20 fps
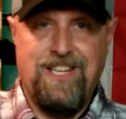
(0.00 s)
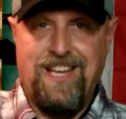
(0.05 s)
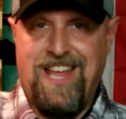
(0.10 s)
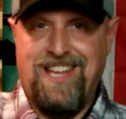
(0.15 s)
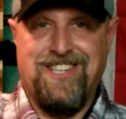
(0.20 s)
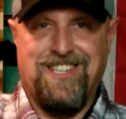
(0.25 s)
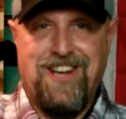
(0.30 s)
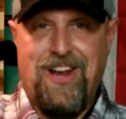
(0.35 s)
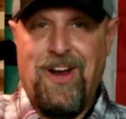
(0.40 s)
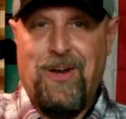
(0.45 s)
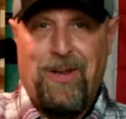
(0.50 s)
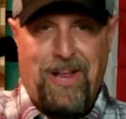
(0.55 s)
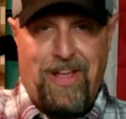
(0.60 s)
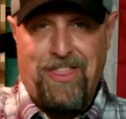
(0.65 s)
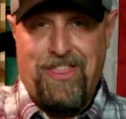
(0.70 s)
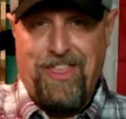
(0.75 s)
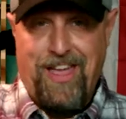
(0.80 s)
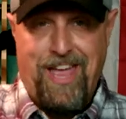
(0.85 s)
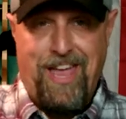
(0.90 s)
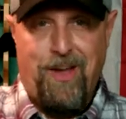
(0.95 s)
necessarily a
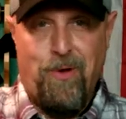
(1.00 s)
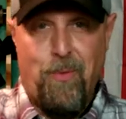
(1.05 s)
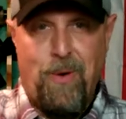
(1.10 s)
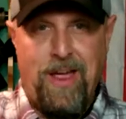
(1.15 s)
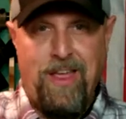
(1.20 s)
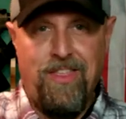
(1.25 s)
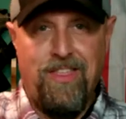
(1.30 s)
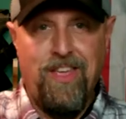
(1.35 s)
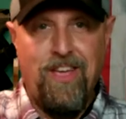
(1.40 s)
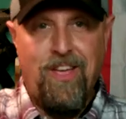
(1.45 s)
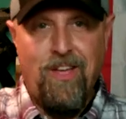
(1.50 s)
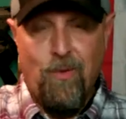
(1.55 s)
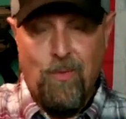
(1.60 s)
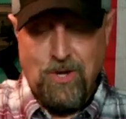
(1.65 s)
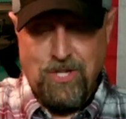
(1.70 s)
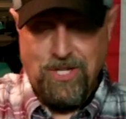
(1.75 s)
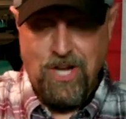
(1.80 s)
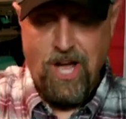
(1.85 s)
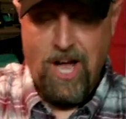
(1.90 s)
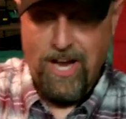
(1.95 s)
thing with,
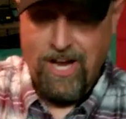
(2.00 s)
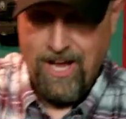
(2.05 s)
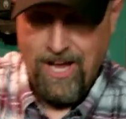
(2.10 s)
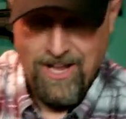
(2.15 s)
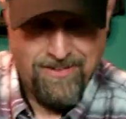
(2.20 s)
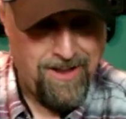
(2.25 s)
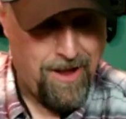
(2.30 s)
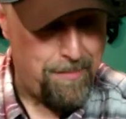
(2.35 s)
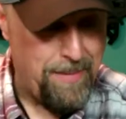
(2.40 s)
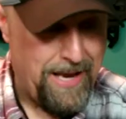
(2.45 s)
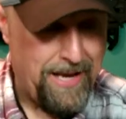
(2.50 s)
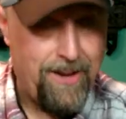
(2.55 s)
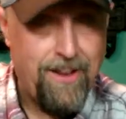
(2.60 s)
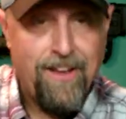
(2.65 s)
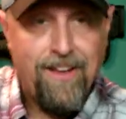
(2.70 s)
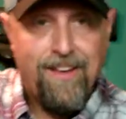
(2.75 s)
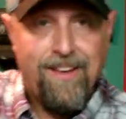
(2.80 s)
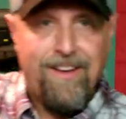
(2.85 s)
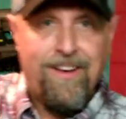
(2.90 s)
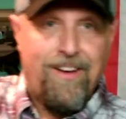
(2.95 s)
with shotguns. I mean,
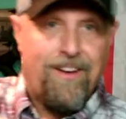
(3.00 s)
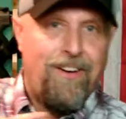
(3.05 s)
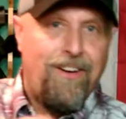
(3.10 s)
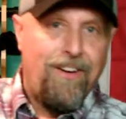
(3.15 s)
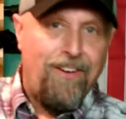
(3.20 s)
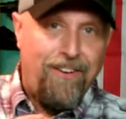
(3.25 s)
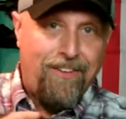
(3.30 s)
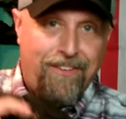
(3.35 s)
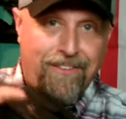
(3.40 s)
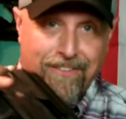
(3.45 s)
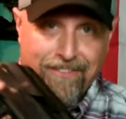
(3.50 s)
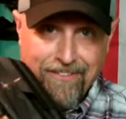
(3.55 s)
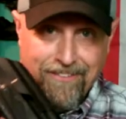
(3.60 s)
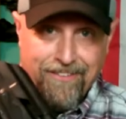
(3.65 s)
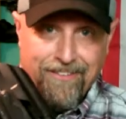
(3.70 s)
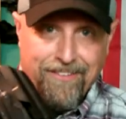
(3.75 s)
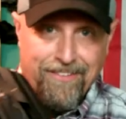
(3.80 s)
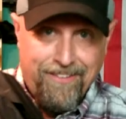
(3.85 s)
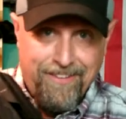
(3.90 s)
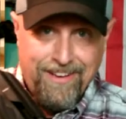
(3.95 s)

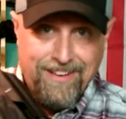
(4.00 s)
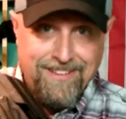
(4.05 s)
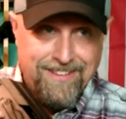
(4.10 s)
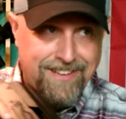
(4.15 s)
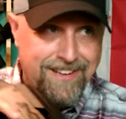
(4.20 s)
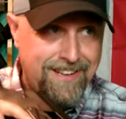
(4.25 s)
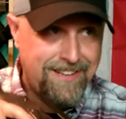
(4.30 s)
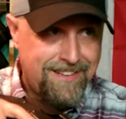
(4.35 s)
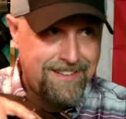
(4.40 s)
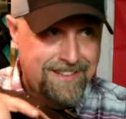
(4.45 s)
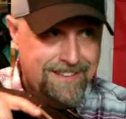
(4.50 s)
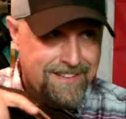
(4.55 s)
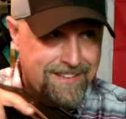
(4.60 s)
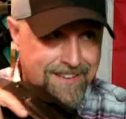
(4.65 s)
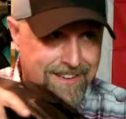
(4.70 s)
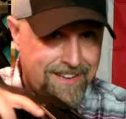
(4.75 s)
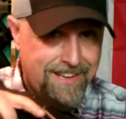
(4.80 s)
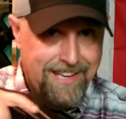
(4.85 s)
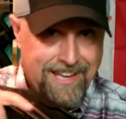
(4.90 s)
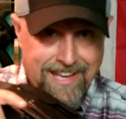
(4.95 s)
oh, it's, it's
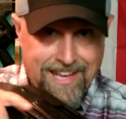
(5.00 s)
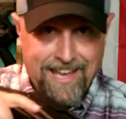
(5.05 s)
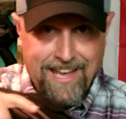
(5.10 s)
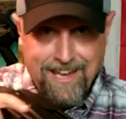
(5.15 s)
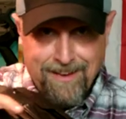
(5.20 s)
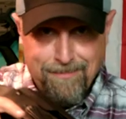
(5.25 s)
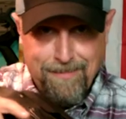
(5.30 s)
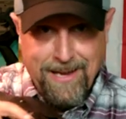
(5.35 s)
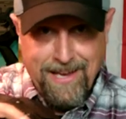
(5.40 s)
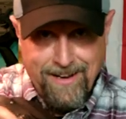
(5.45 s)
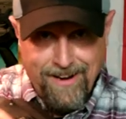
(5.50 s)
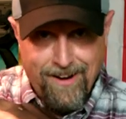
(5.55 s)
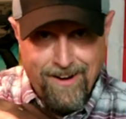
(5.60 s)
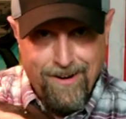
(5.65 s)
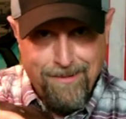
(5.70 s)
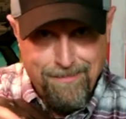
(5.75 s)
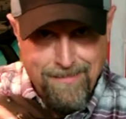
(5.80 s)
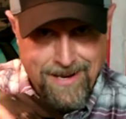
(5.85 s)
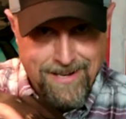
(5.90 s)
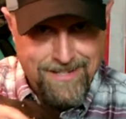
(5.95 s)
gonna kick me and
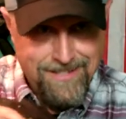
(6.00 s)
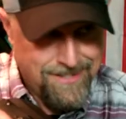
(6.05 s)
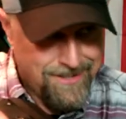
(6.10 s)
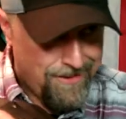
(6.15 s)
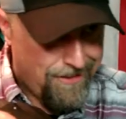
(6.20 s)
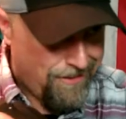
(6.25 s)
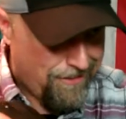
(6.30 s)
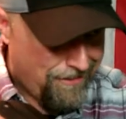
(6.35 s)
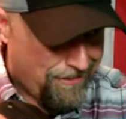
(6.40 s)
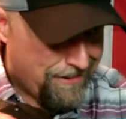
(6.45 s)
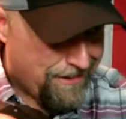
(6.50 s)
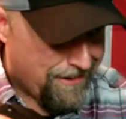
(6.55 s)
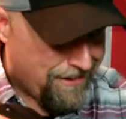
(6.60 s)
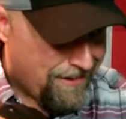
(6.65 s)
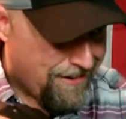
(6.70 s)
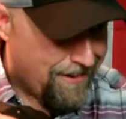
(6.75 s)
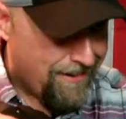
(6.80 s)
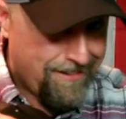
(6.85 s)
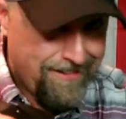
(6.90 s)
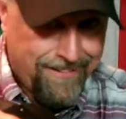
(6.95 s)
hurt my
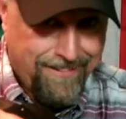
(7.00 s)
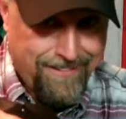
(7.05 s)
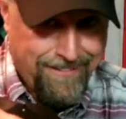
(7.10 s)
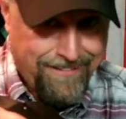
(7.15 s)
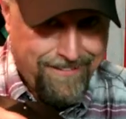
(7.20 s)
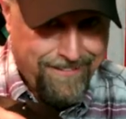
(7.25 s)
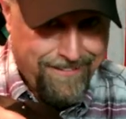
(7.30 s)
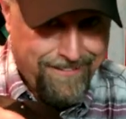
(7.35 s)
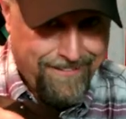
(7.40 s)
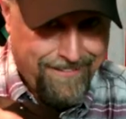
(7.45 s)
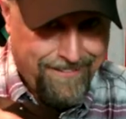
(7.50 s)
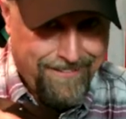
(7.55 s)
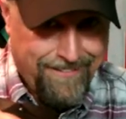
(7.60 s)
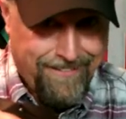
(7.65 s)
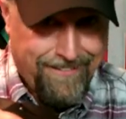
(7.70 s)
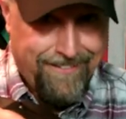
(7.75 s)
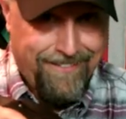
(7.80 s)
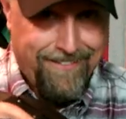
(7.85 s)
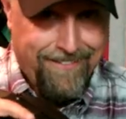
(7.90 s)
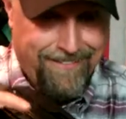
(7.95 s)
shoulder.
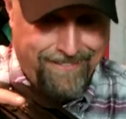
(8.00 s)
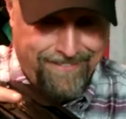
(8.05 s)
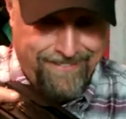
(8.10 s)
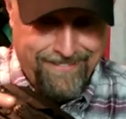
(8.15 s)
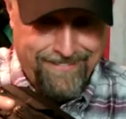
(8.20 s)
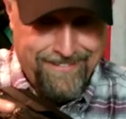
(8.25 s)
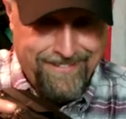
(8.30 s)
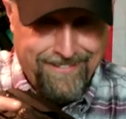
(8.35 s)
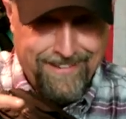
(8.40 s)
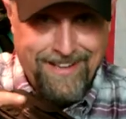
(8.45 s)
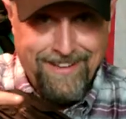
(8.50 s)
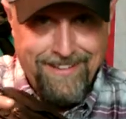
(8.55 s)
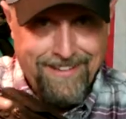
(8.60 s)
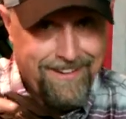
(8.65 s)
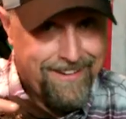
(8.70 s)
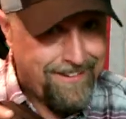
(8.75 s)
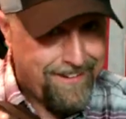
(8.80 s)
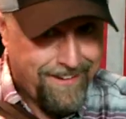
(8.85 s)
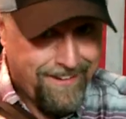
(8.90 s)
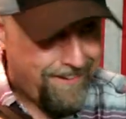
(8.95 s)
Ooh, is
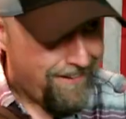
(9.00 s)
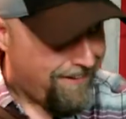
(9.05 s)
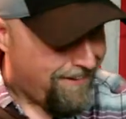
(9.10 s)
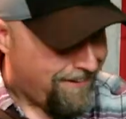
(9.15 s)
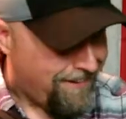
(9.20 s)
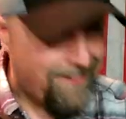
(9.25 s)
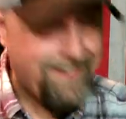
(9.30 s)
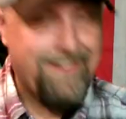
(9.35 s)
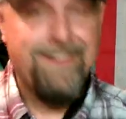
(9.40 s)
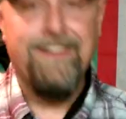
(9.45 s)
it gonna hurt?